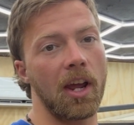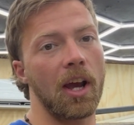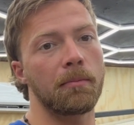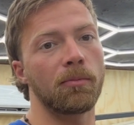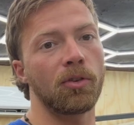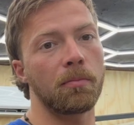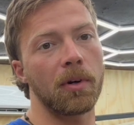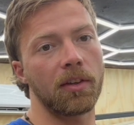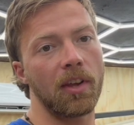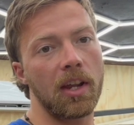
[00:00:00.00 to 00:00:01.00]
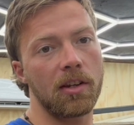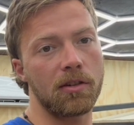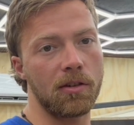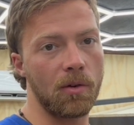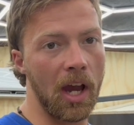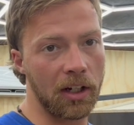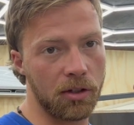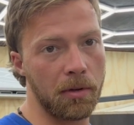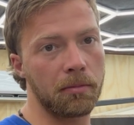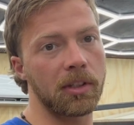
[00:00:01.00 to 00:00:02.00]
and I'm super excited to
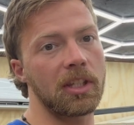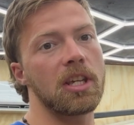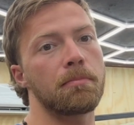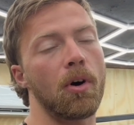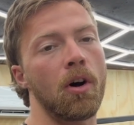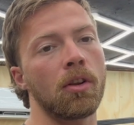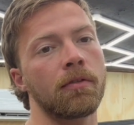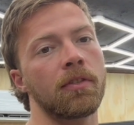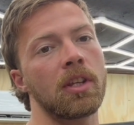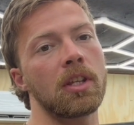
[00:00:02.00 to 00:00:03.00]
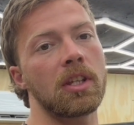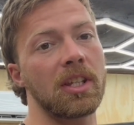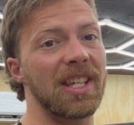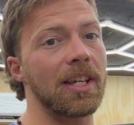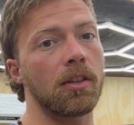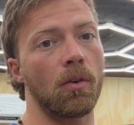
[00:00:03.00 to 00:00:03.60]
actually be able to keep all of the heat